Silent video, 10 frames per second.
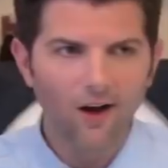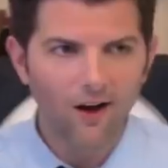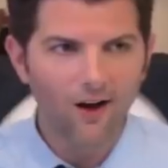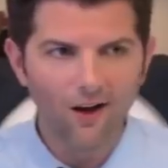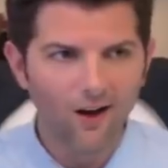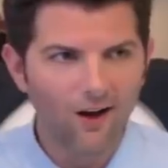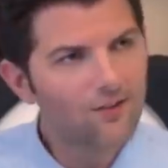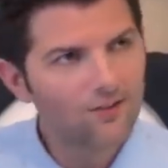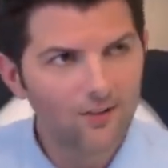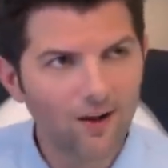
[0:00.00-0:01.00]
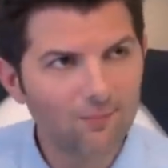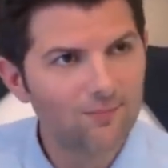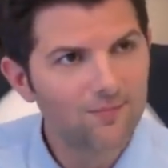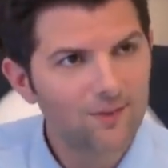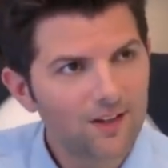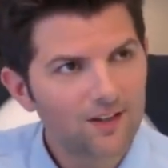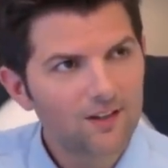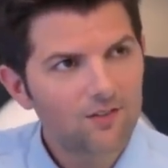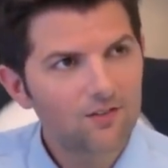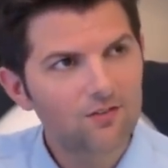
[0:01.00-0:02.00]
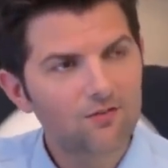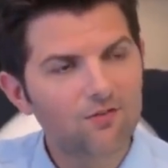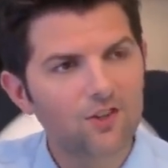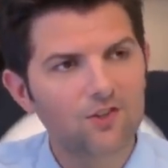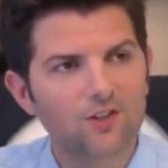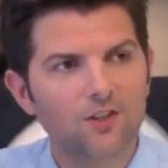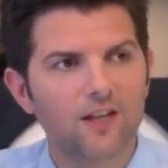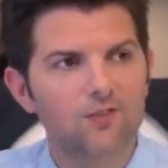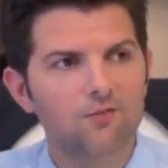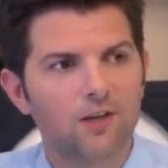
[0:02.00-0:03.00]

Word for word: ha ha. I we finished it last